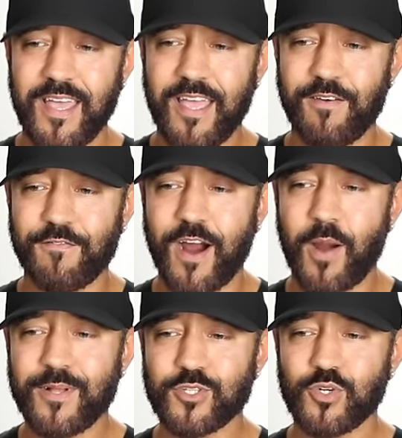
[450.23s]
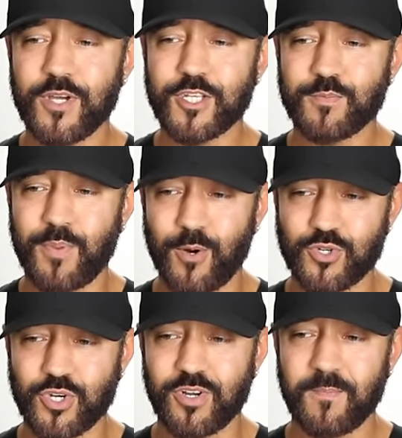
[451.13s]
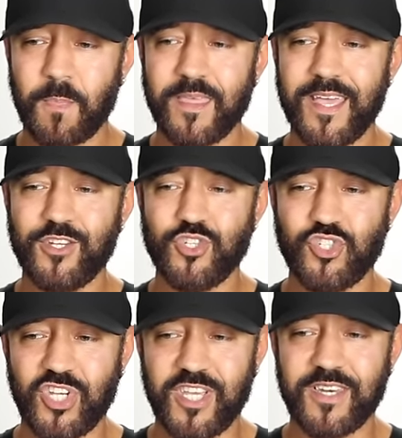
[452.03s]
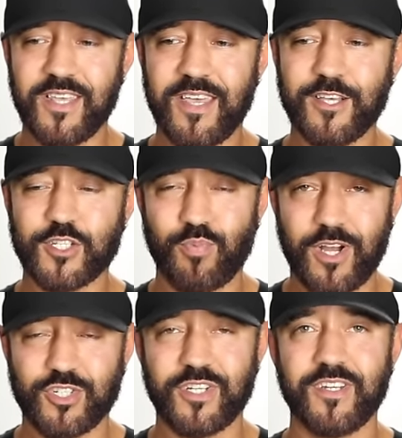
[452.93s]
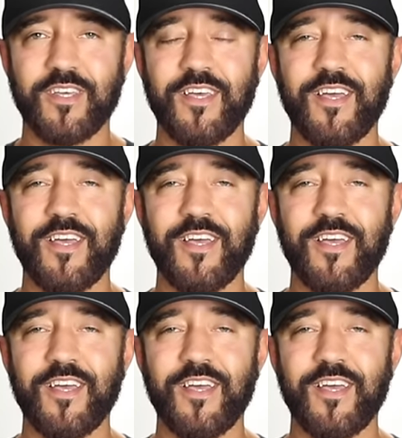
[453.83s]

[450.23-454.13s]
environmental exposure and gene expression.